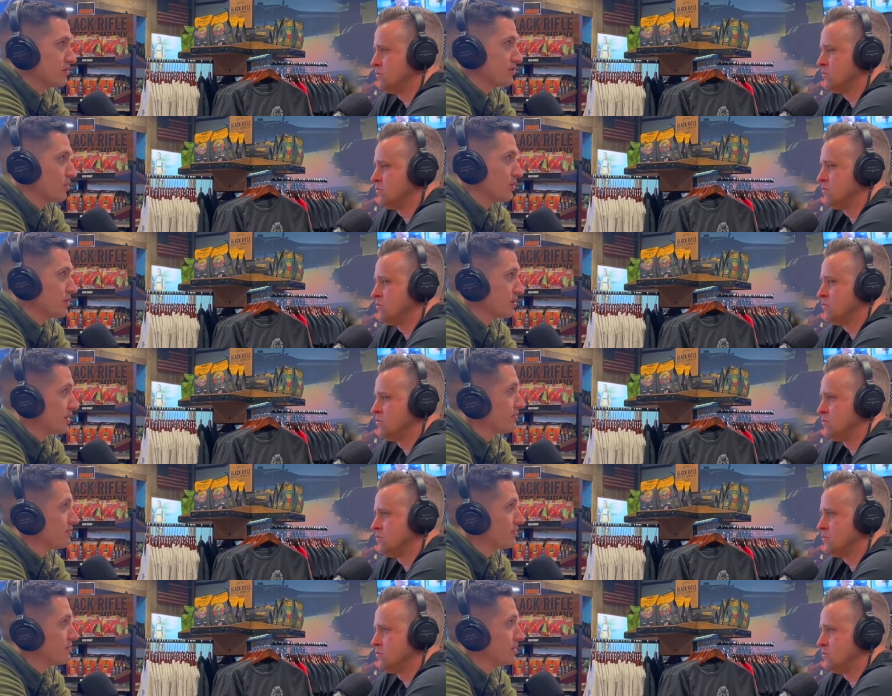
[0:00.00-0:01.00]
Speaker 1: the story just came
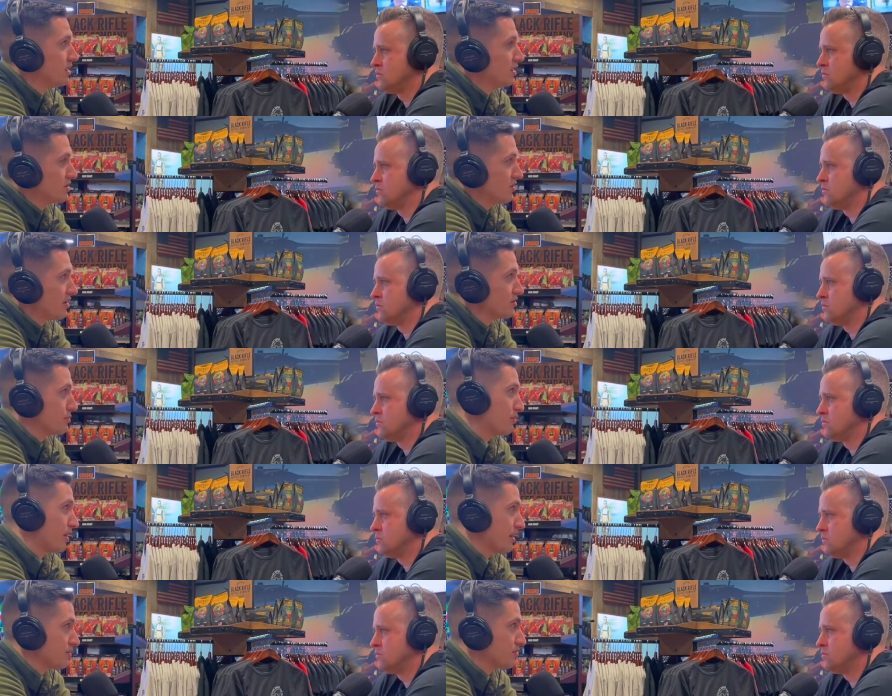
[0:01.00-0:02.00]
from so i was a
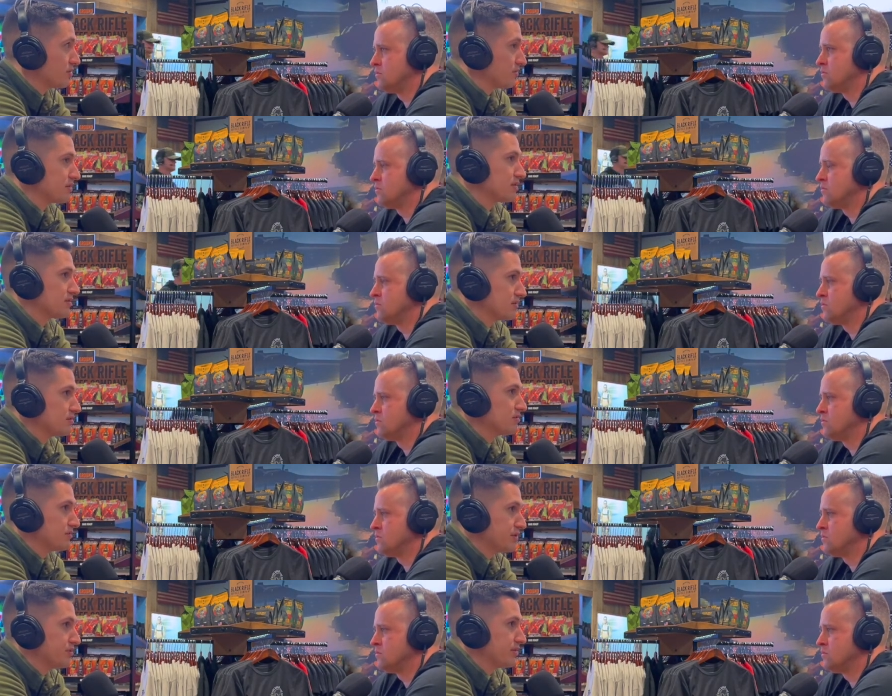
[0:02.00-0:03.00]
prior service
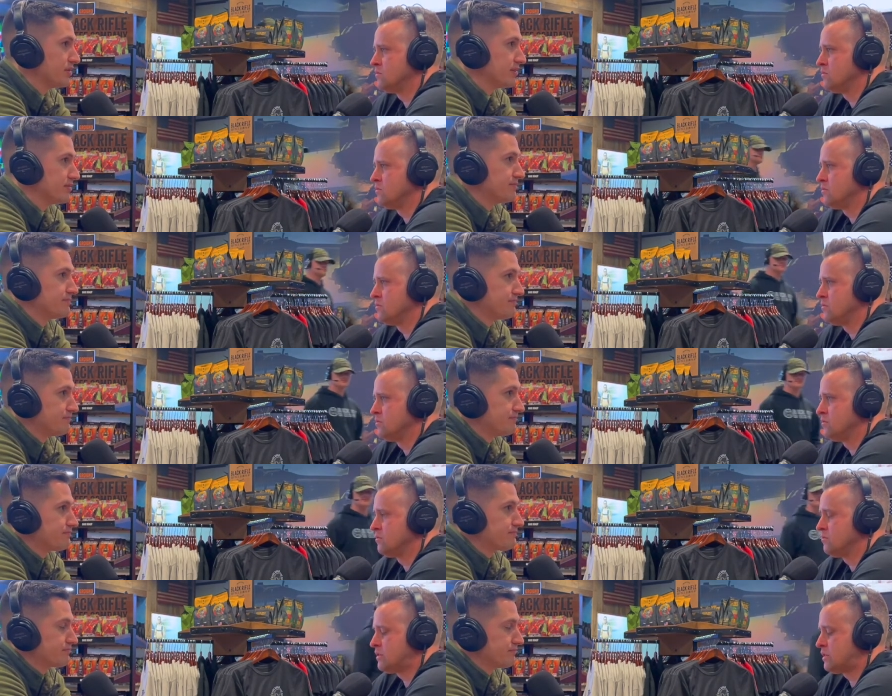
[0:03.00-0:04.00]
retraining
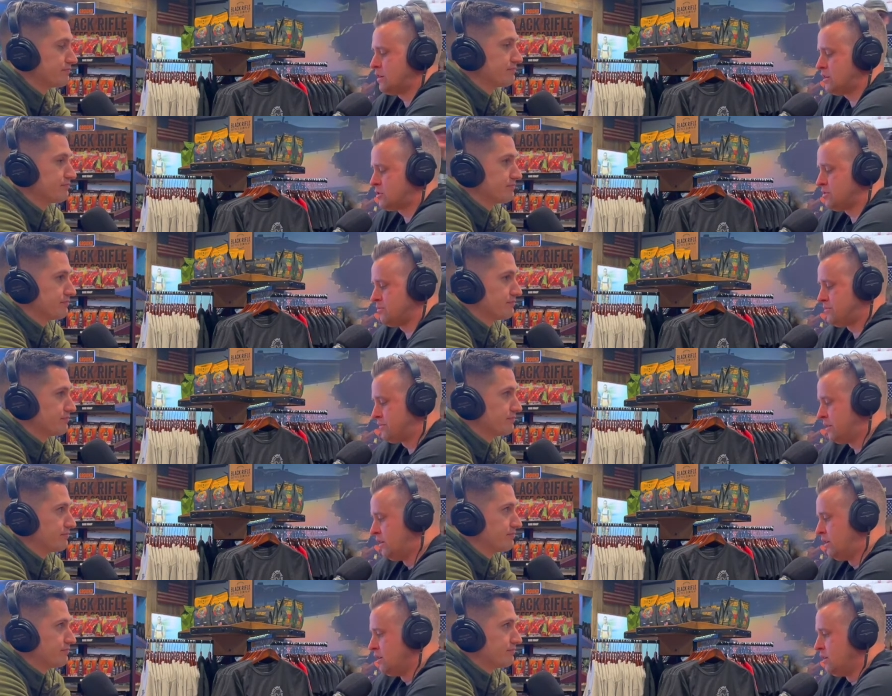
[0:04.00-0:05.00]
gotcha
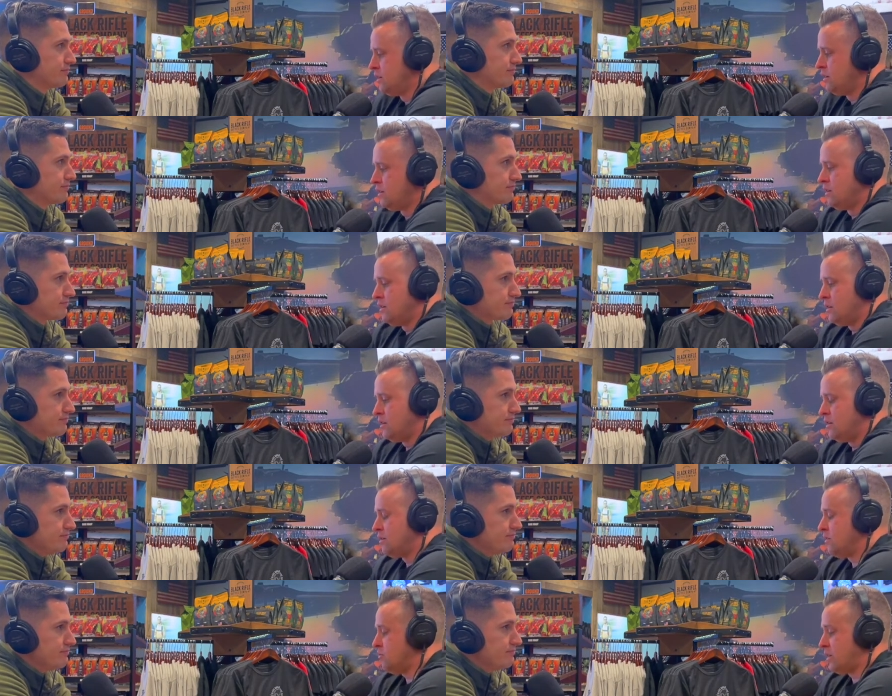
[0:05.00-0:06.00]

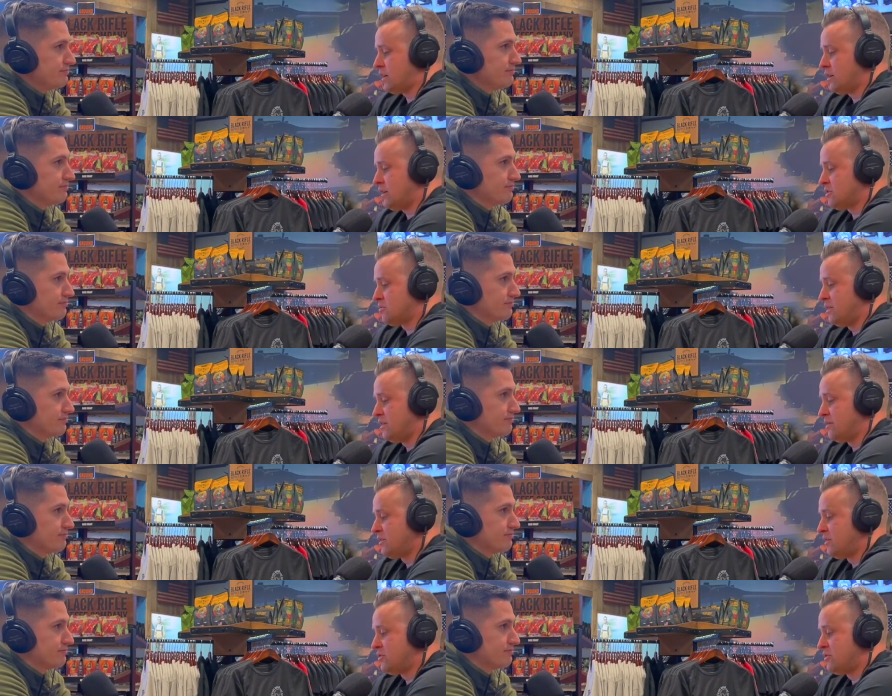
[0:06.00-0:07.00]
Speaker 2: oh my gosh man
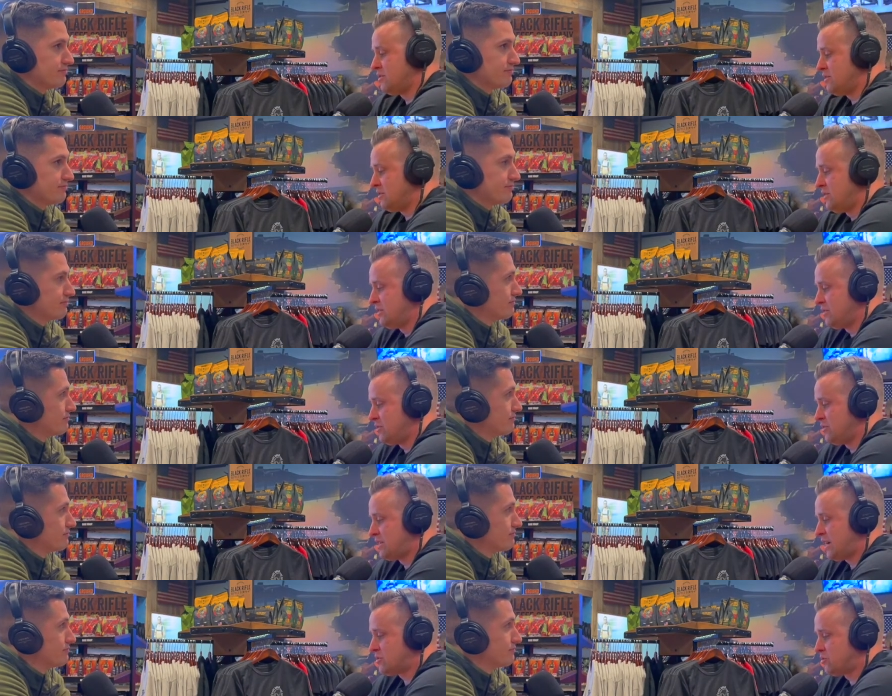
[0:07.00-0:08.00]
your your
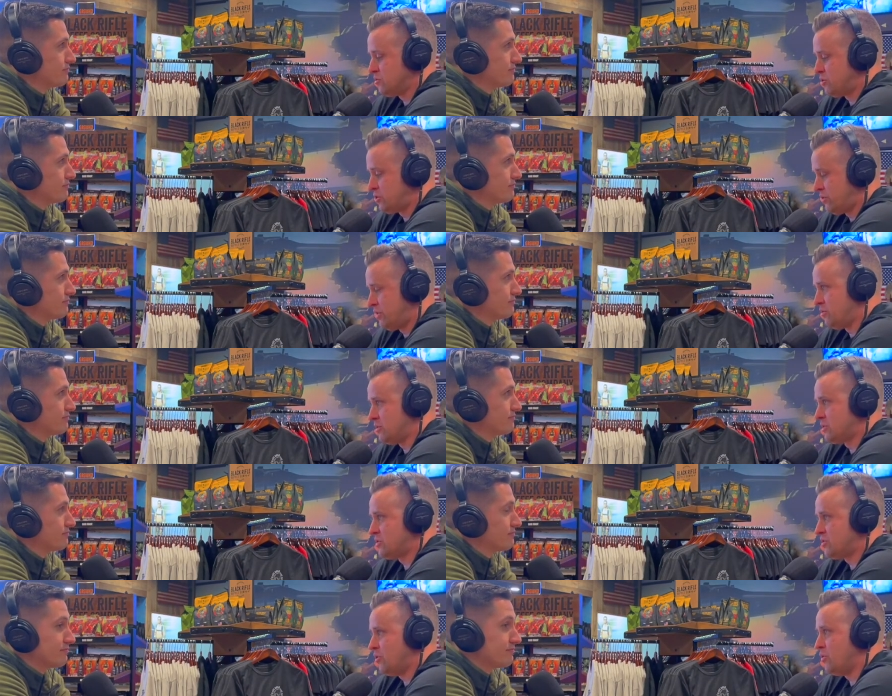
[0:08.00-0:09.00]
tech school journey was
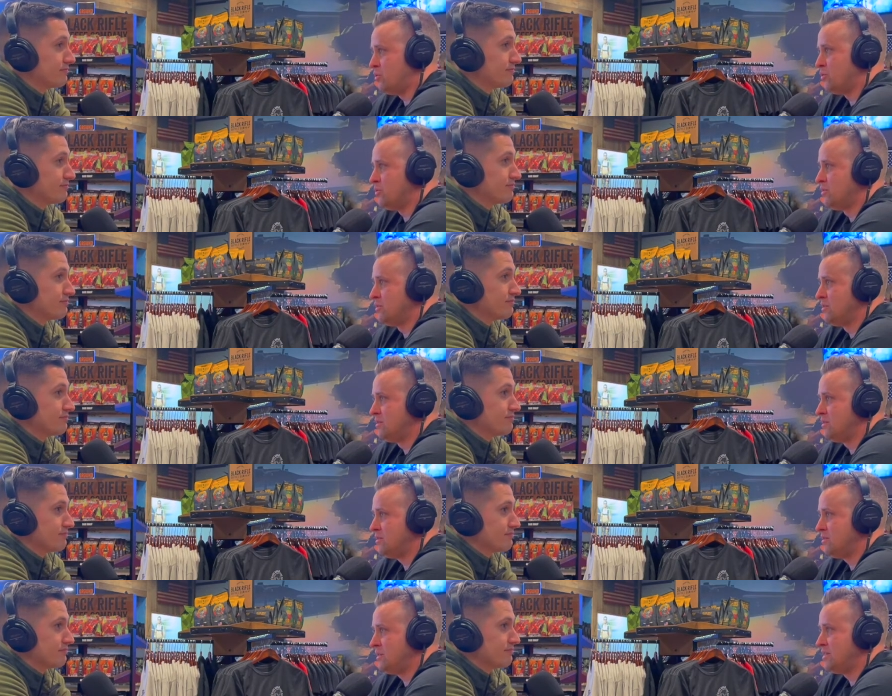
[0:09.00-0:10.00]
so
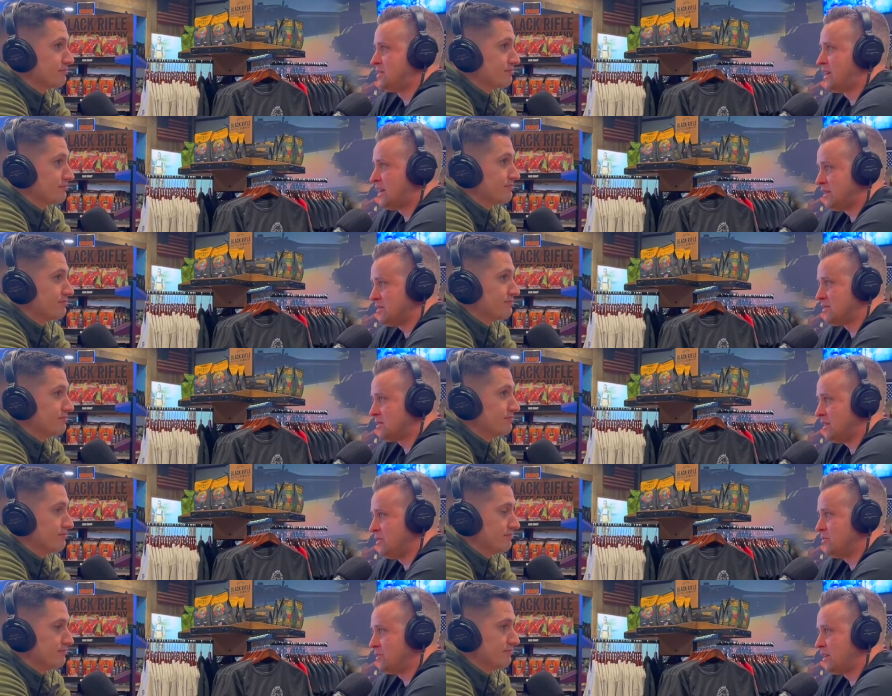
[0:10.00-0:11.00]
intense
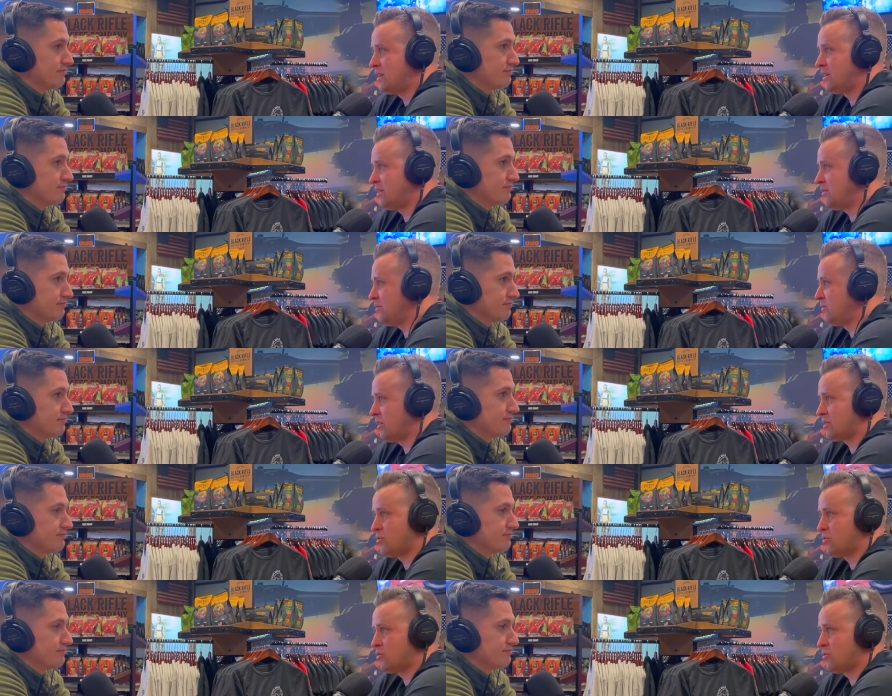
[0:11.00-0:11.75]
eod mm-hmm. like